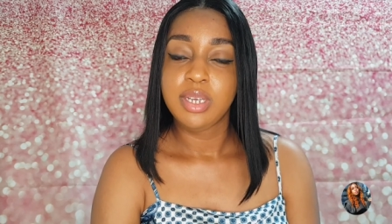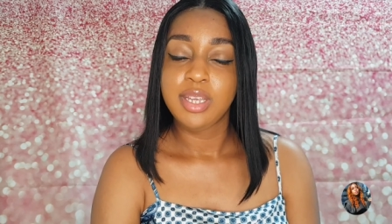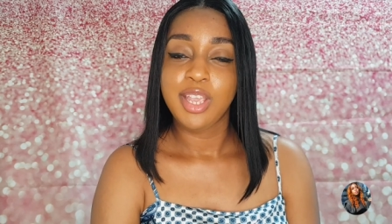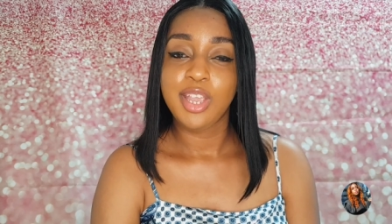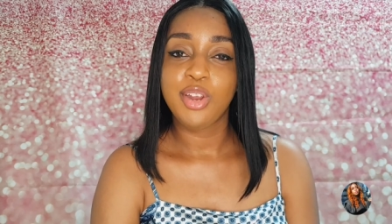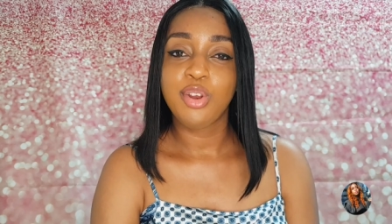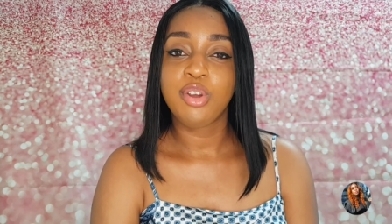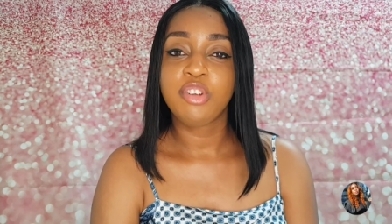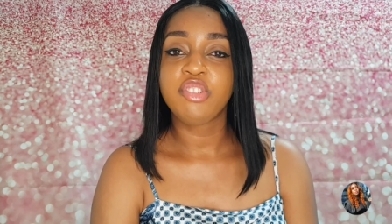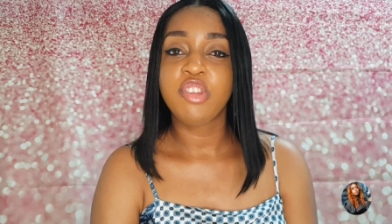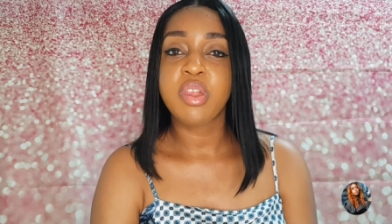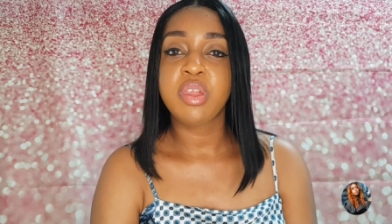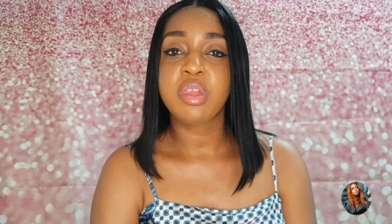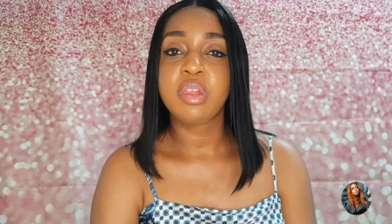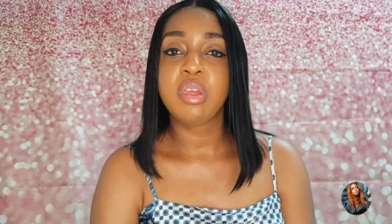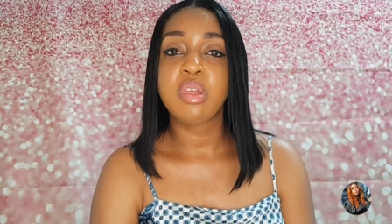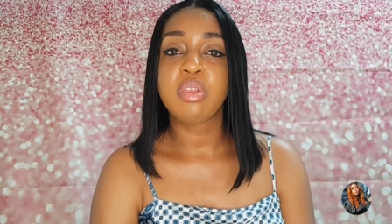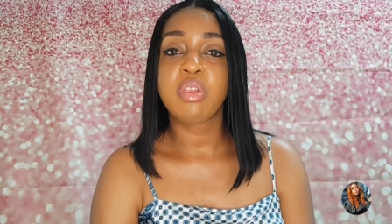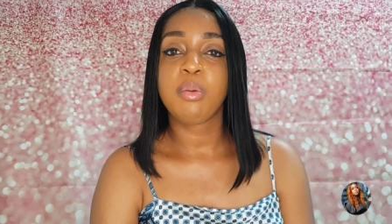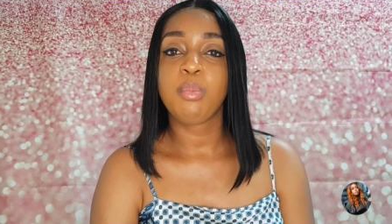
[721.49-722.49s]
You don't just
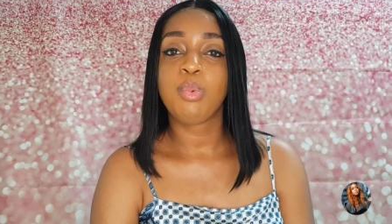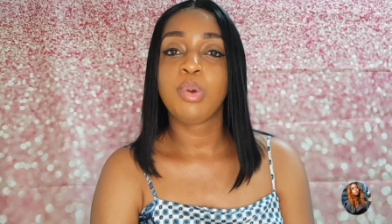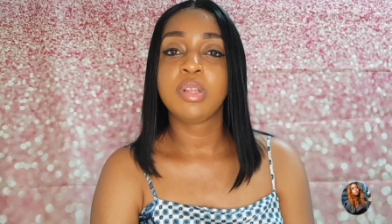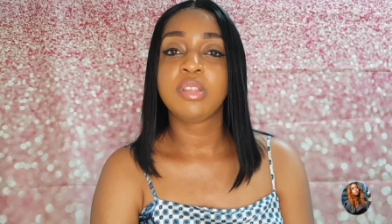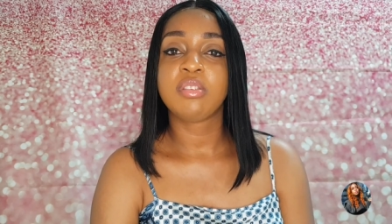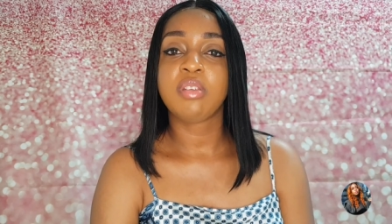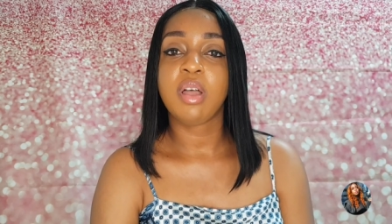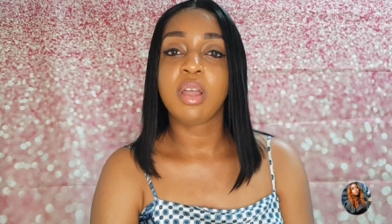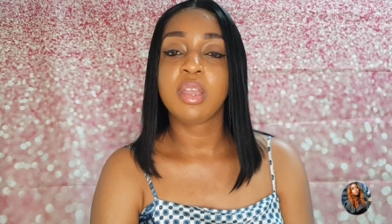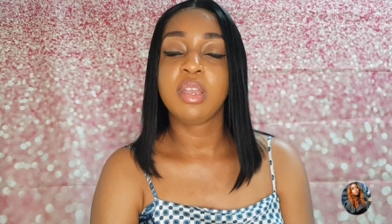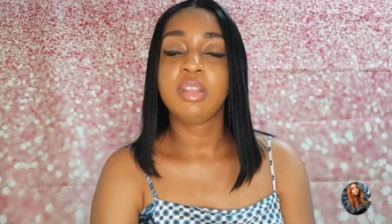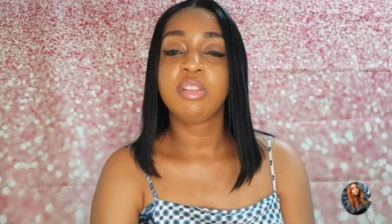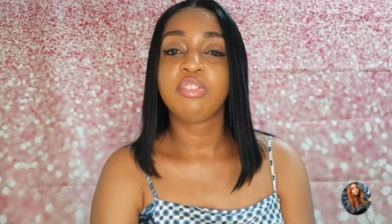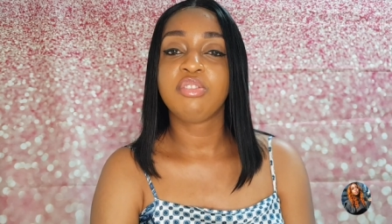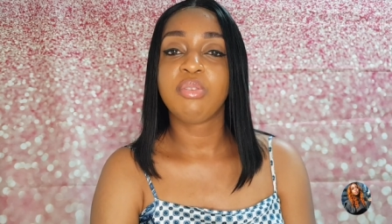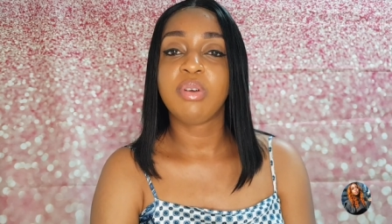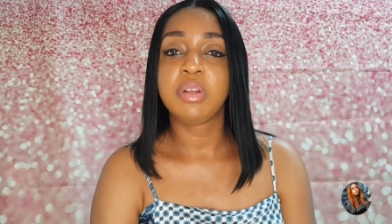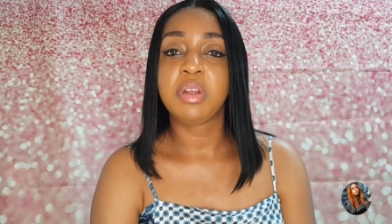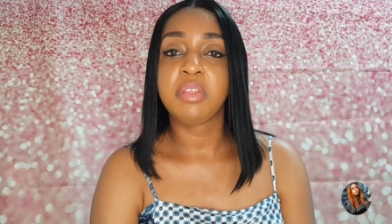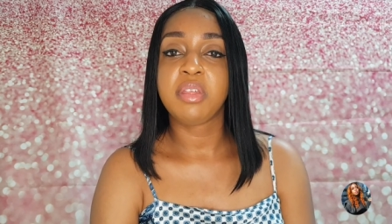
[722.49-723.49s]
see someone talking
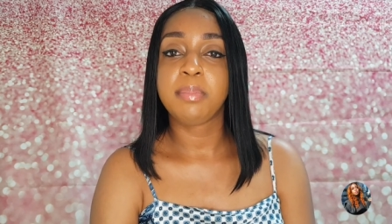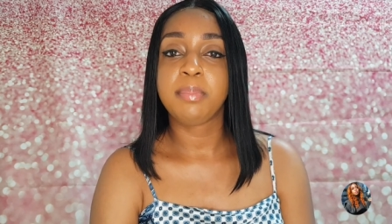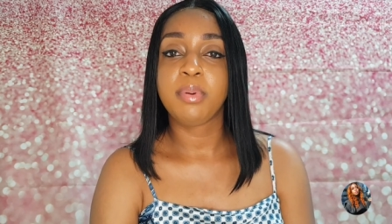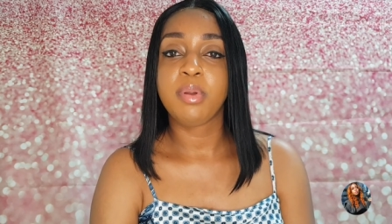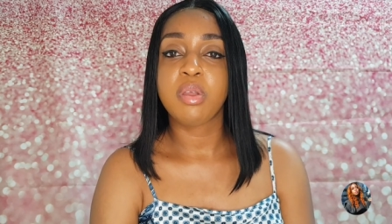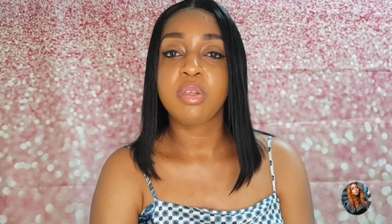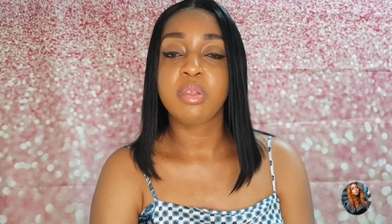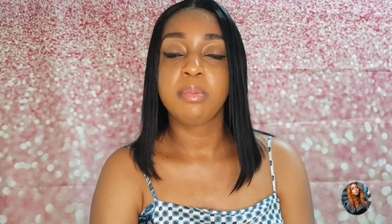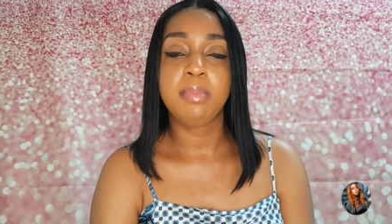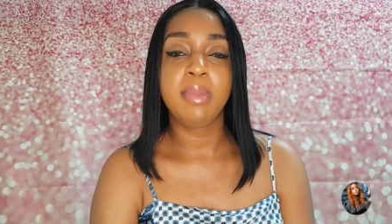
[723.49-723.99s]
to another person,